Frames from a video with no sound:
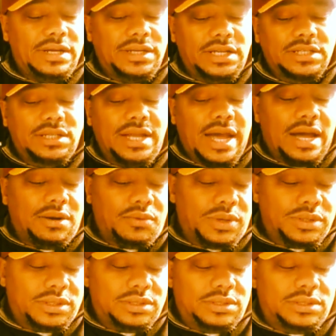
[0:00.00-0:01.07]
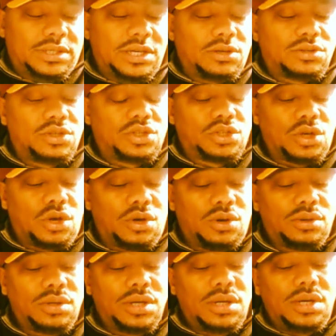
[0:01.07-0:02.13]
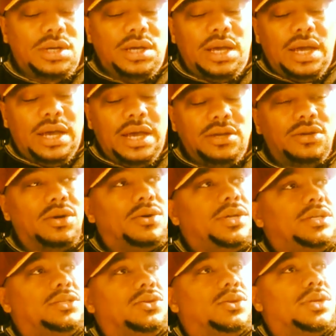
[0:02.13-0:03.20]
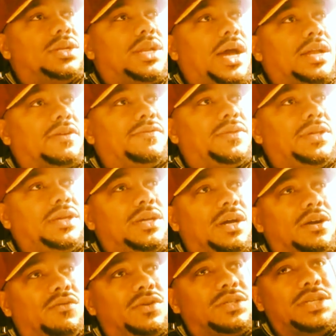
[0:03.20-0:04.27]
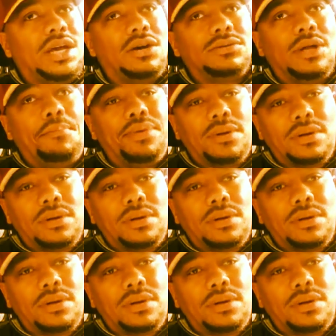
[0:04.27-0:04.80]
that's not what kills the song. And, you know, he's doing a lot of the Griselda,